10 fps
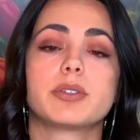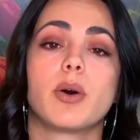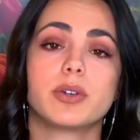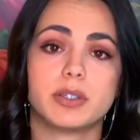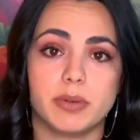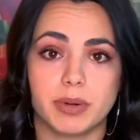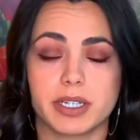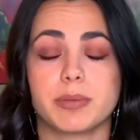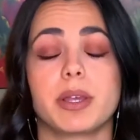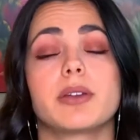going to be bringing
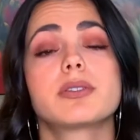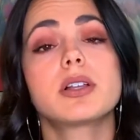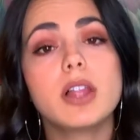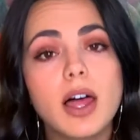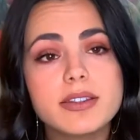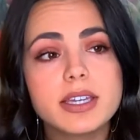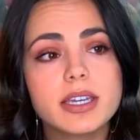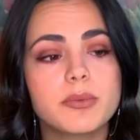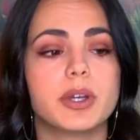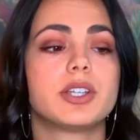to Plato's
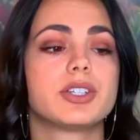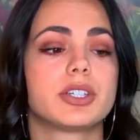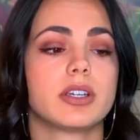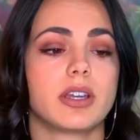Closet, which,